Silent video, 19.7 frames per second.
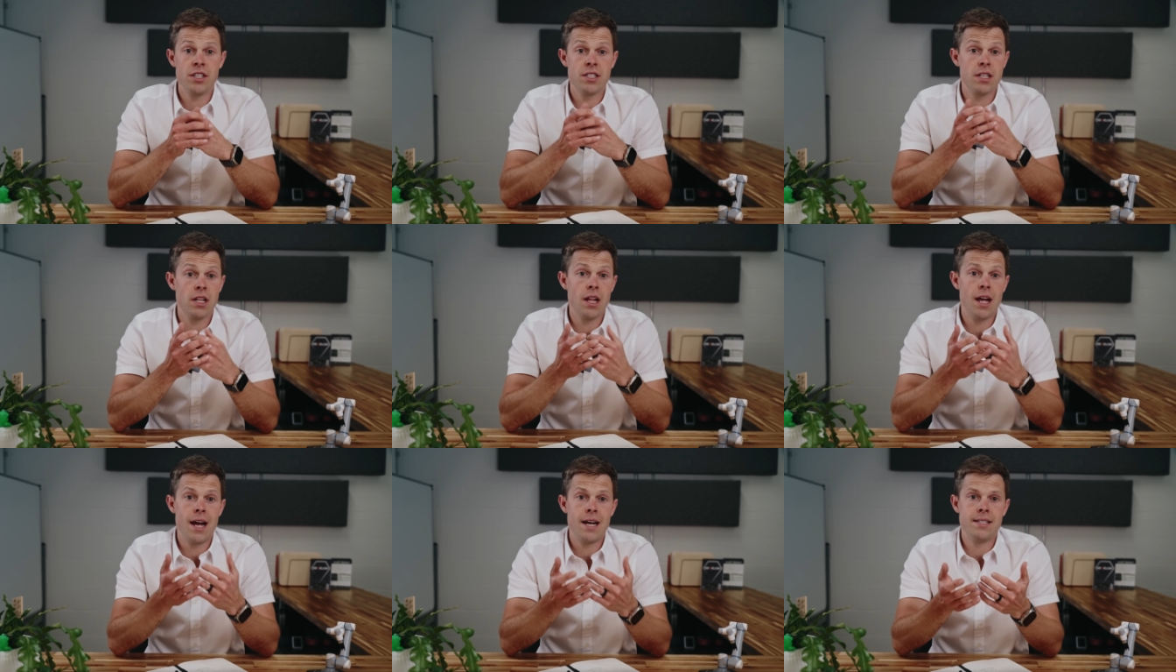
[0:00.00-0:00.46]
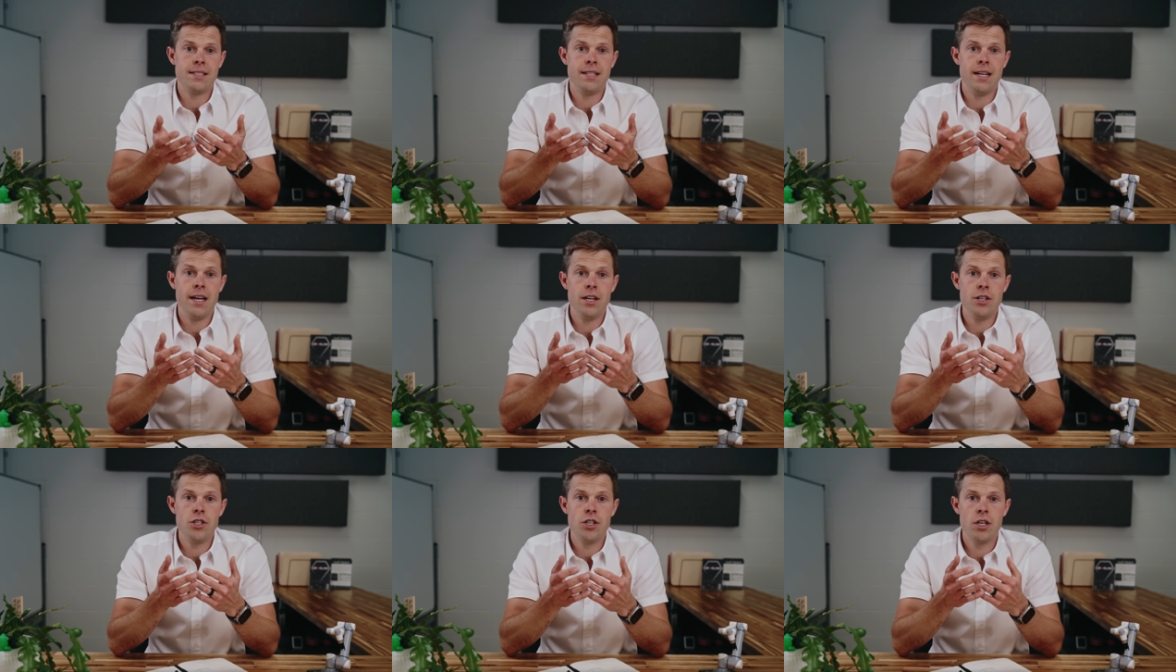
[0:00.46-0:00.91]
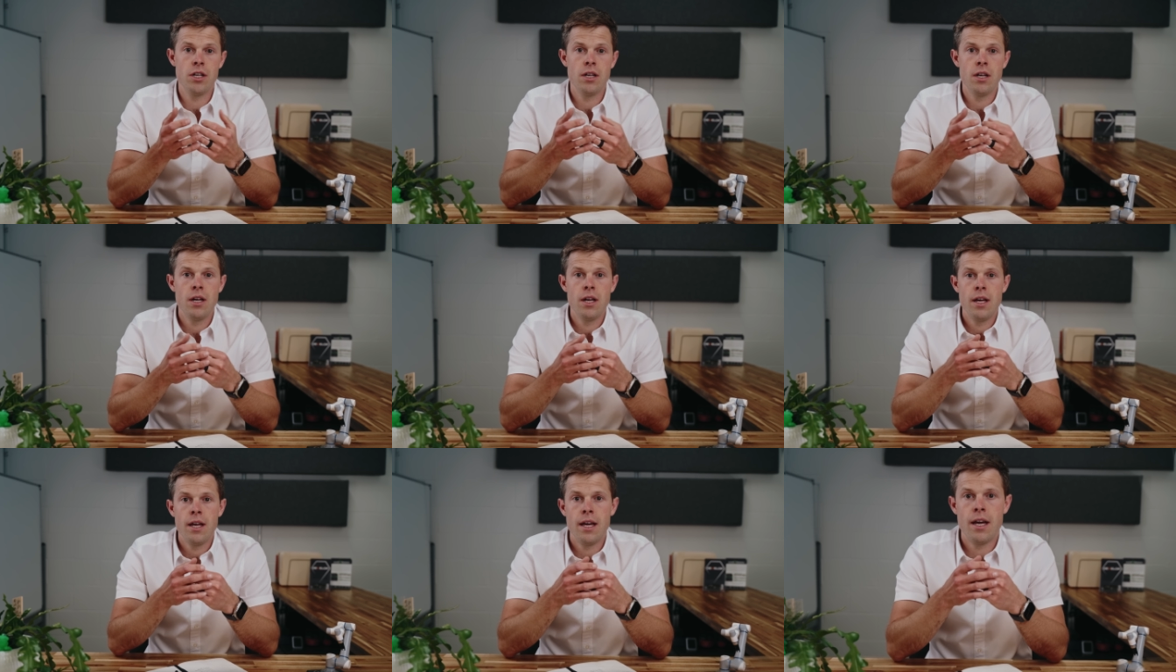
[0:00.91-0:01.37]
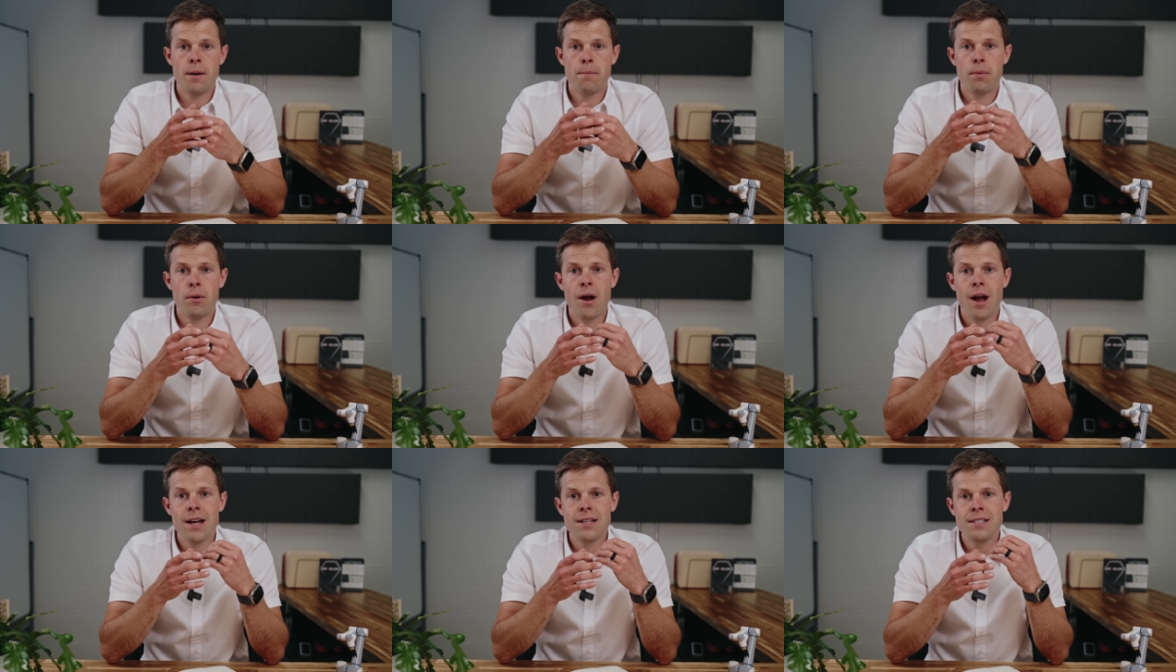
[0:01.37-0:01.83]
is the last stage. In a
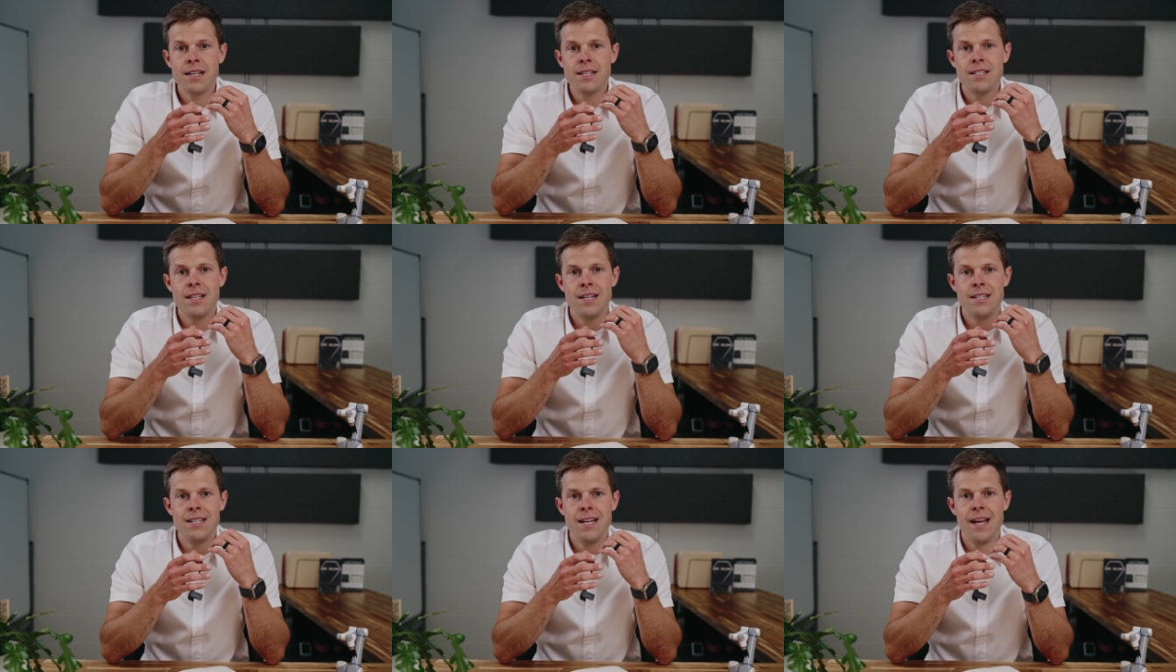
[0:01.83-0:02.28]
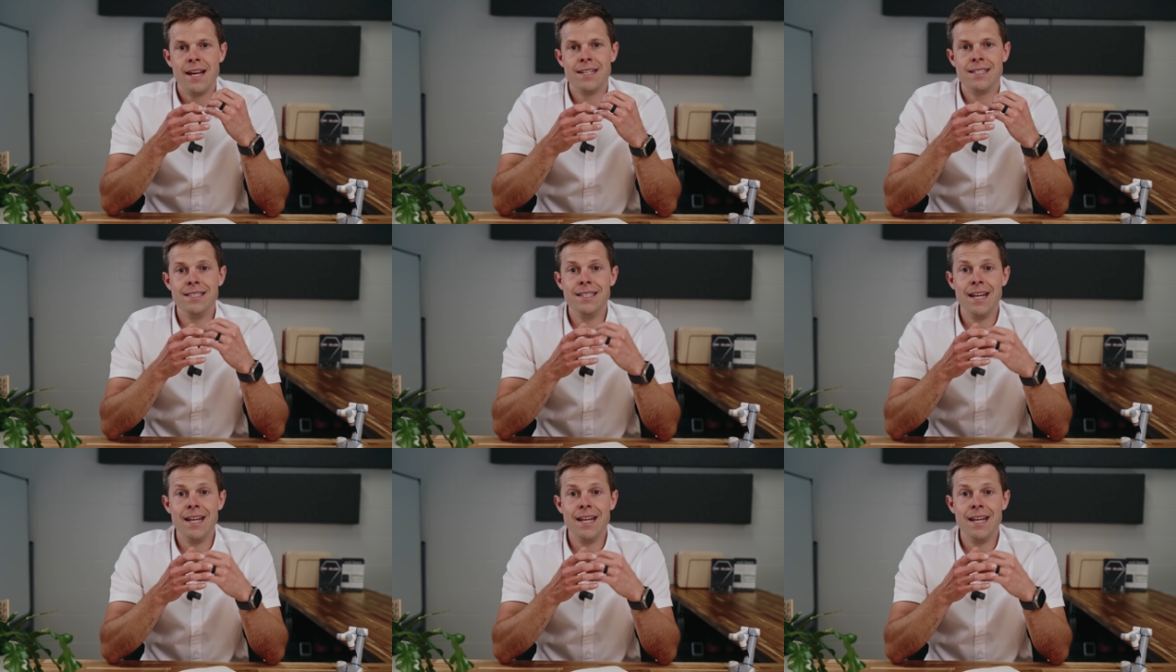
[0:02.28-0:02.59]
process that takes